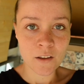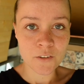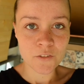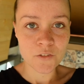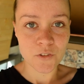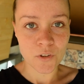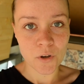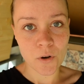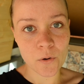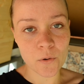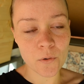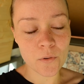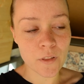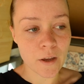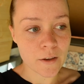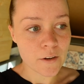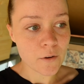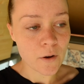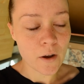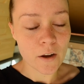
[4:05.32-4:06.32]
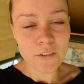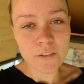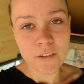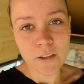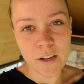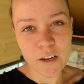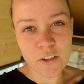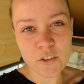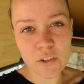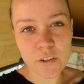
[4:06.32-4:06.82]
so that you guys
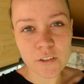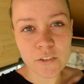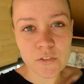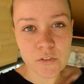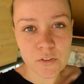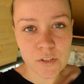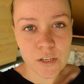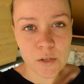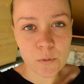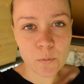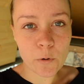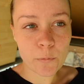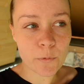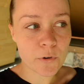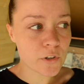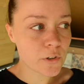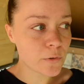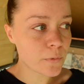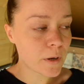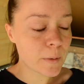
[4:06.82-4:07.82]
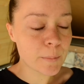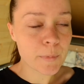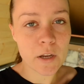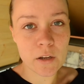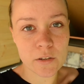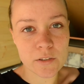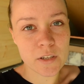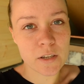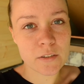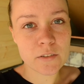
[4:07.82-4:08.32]
can actually see what we're doing,
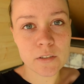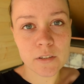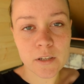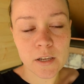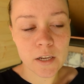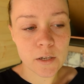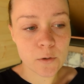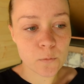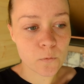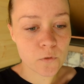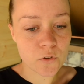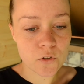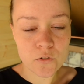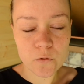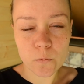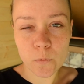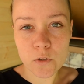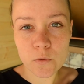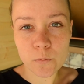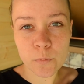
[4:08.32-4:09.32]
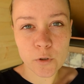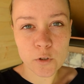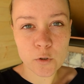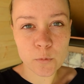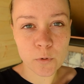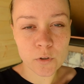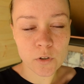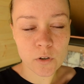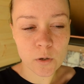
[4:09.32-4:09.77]
because yesterday it just wasn't possible.